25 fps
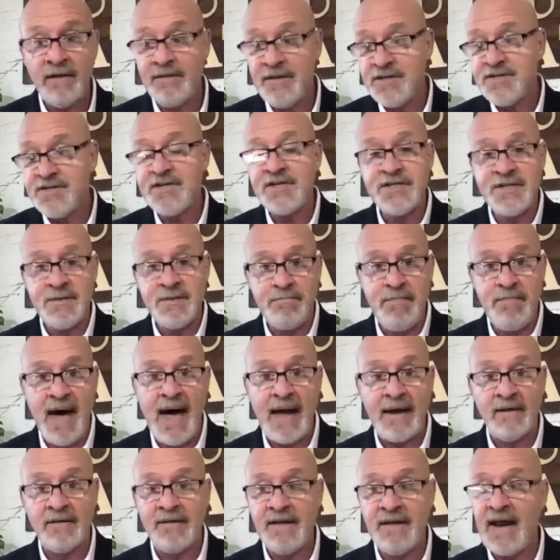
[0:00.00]
This is a
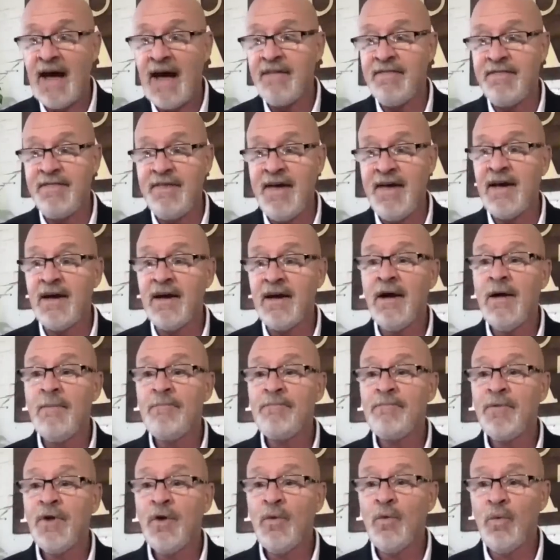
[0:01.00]
battle that I think
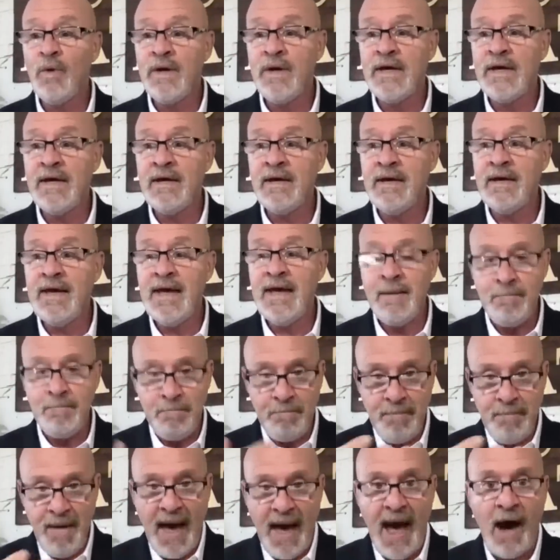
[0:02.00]
we
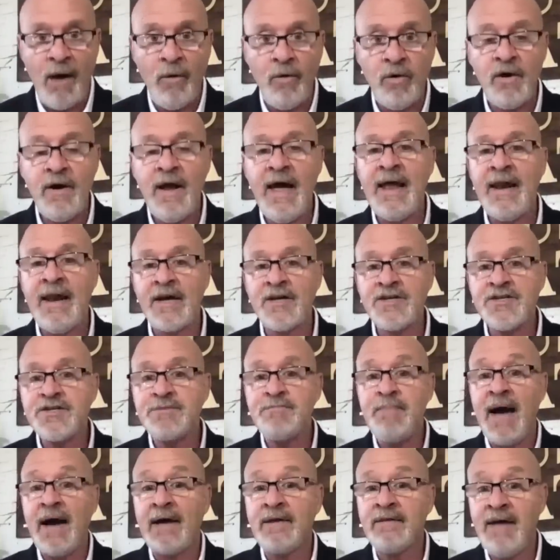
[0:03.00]
empower and
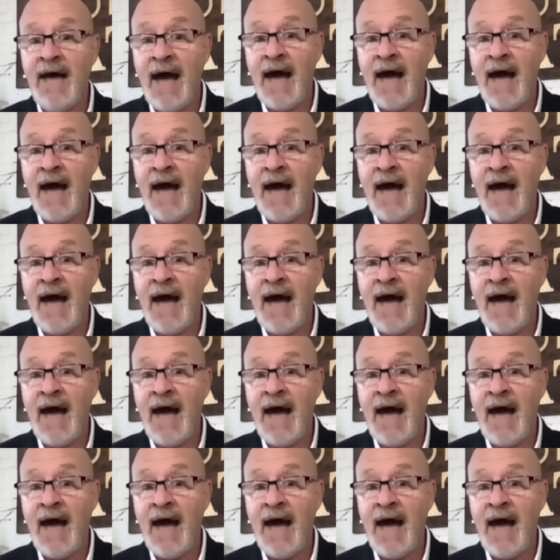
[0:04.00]
expect